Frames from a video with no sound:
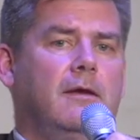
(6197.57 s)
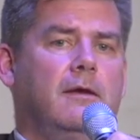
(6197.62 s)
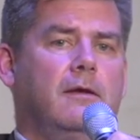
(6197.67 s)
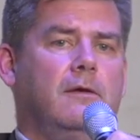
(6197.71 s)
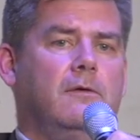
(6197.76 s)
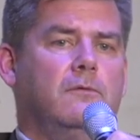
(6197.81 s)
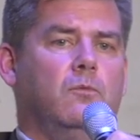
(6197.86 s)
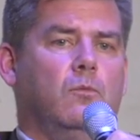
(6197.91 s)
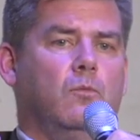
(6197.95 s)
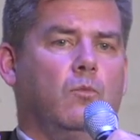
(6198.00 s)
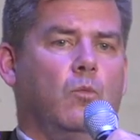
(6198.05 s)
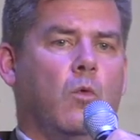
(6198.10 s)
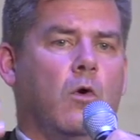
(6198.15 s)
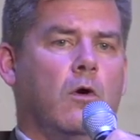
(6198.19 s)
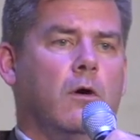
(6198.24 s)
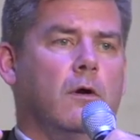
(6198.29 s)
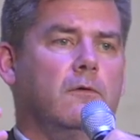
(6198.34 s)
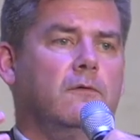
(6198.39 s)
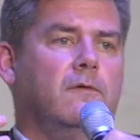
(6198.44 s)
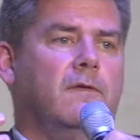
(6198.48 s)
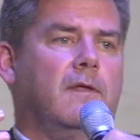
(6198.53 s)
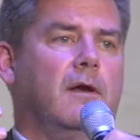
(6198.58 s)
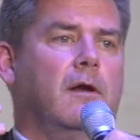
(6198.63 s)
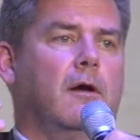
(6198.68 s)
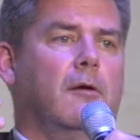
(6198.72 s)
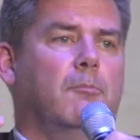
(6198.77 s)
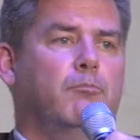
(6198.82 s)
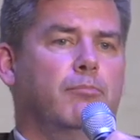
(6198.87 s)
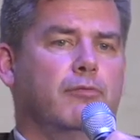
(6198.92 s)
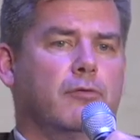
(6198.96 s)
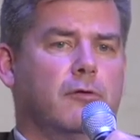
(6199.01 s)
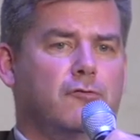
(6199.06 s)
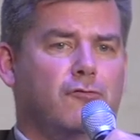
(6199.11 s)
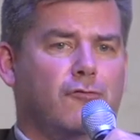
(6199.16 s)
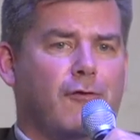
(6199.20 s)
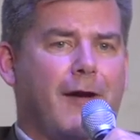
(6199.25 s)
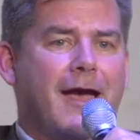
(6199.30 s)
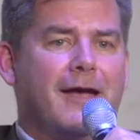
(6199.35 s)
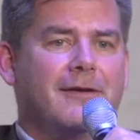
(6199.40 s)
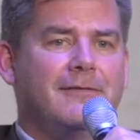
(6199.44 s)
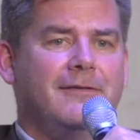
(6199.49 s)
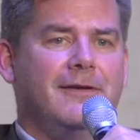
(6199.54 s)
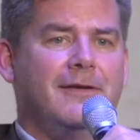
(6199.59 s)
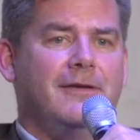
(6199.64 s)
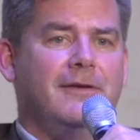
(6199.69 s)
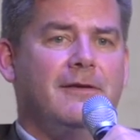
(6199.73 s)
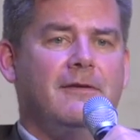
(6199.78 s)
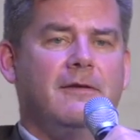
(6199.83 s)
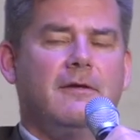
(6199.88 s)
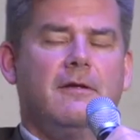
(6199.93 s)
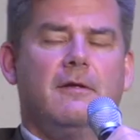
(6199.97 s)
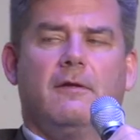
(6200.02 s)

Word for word: It is wars that are protracted,